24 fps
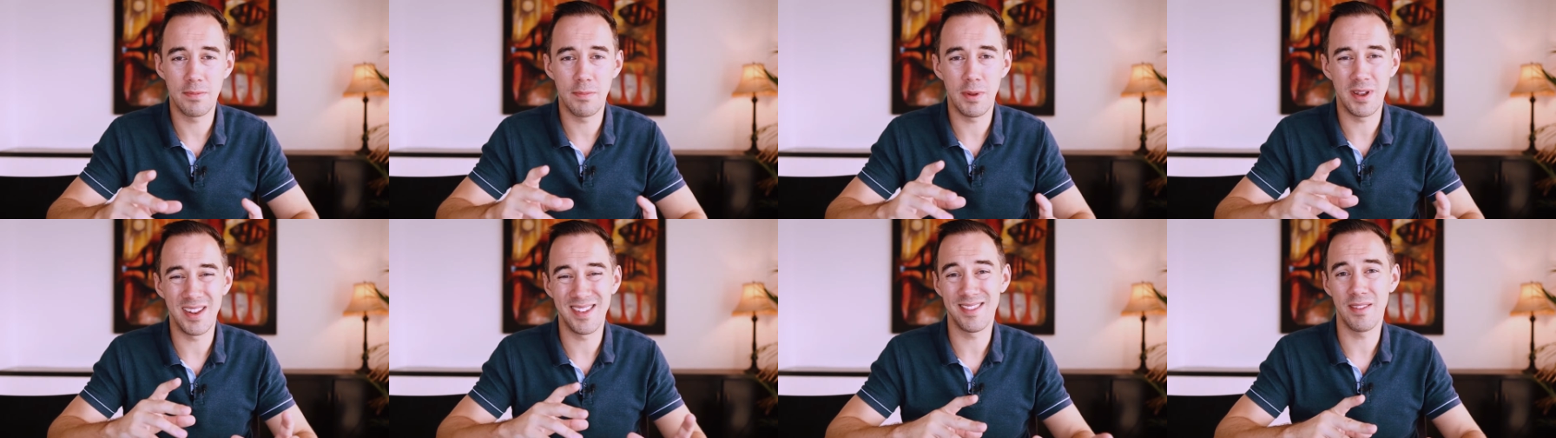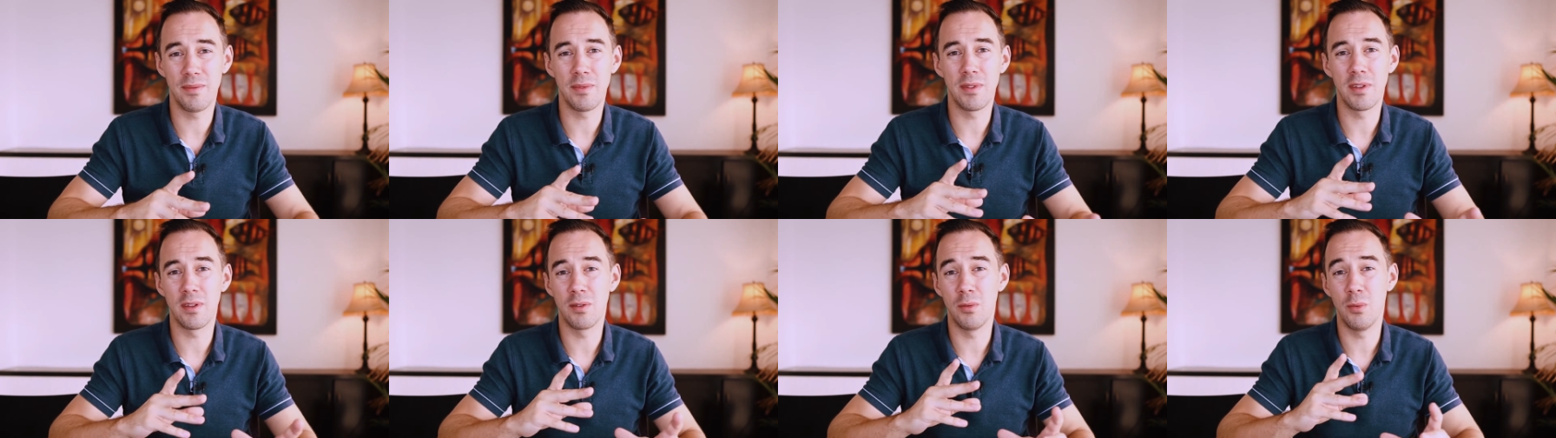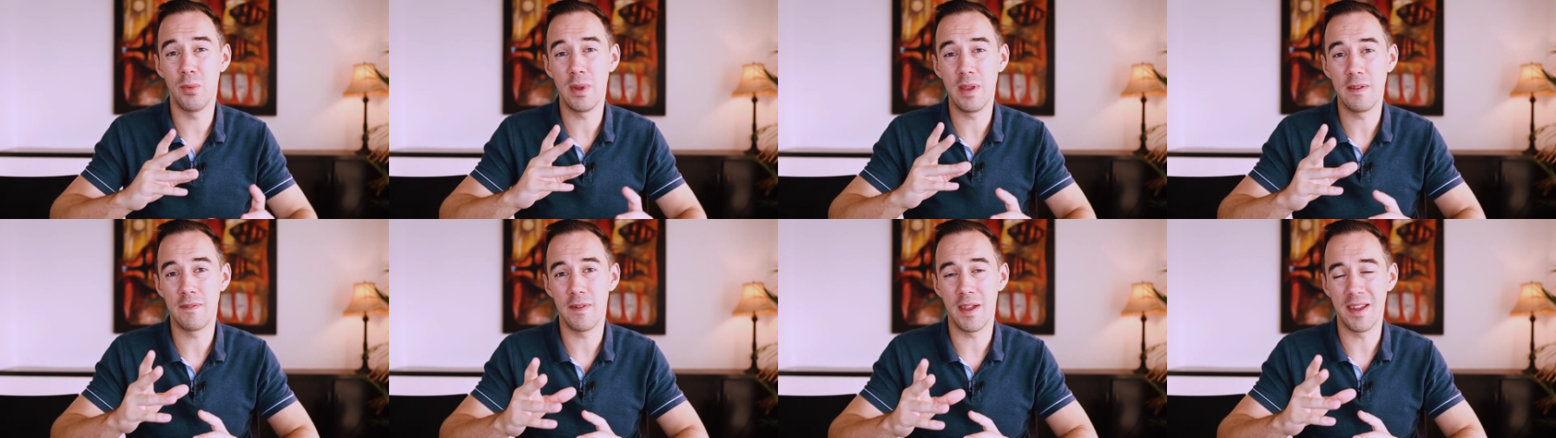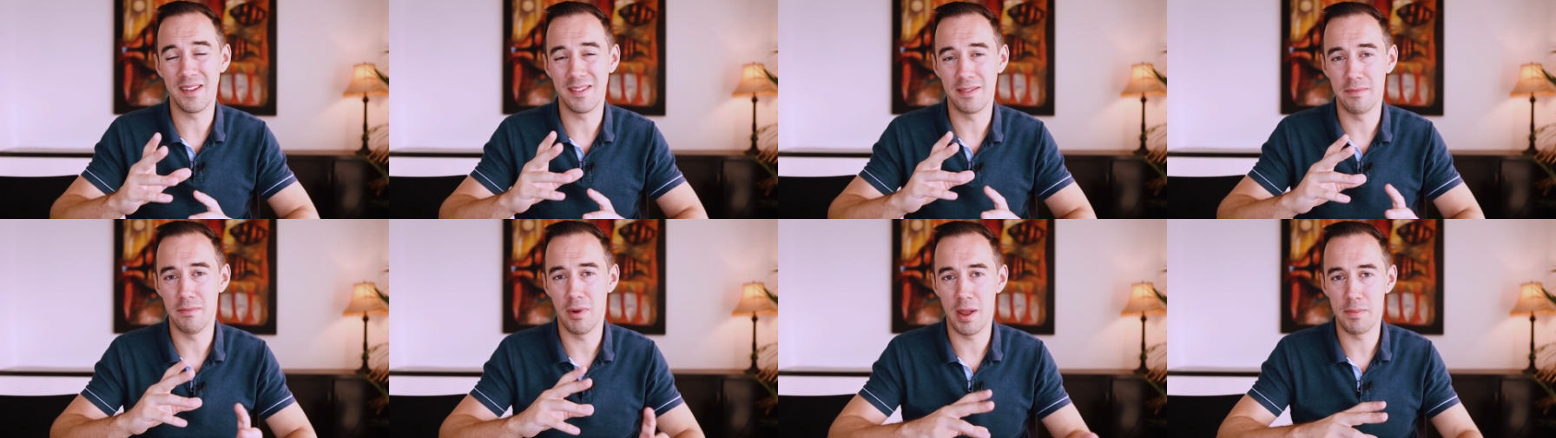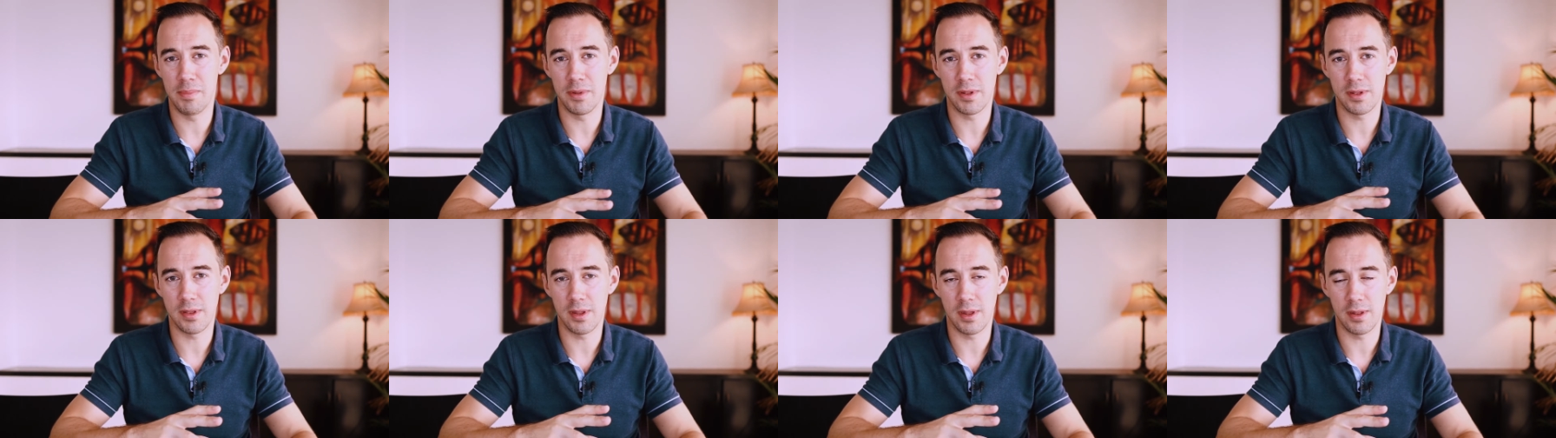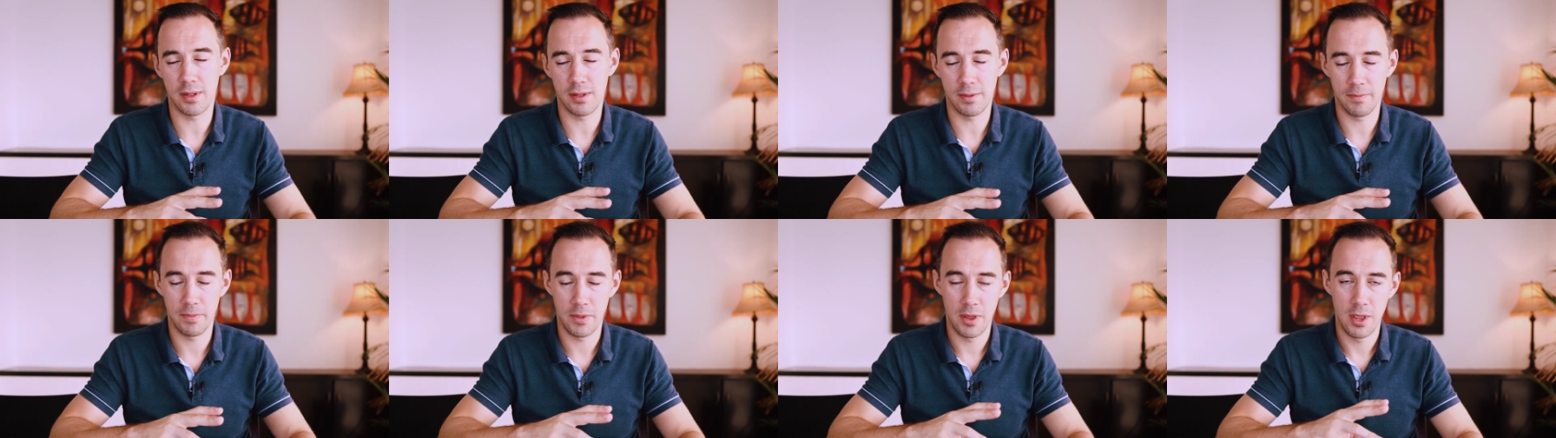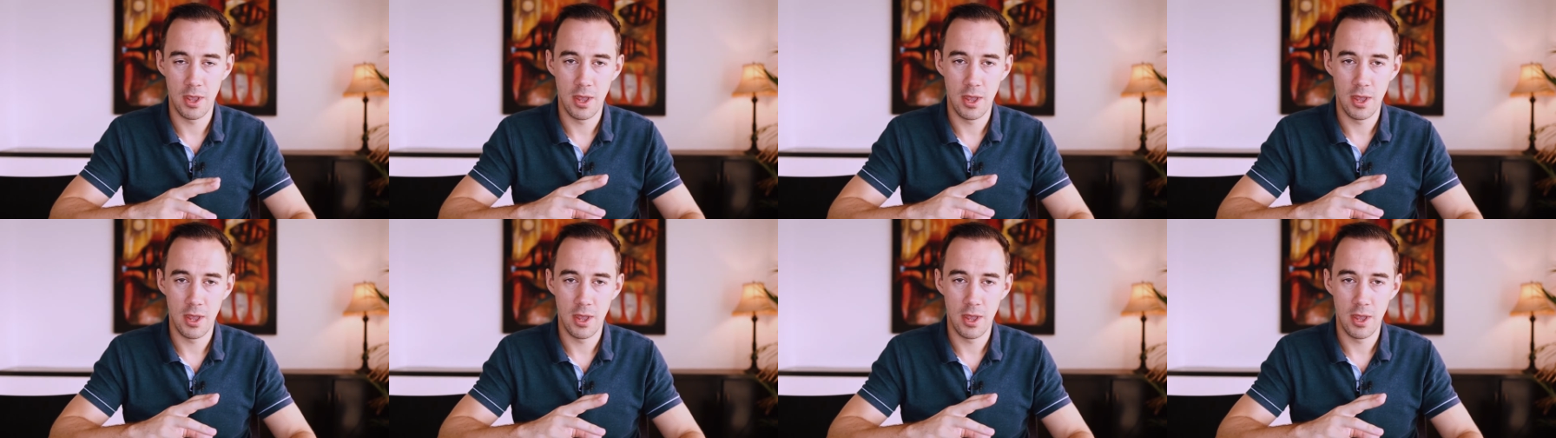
but it's something that we face in my business.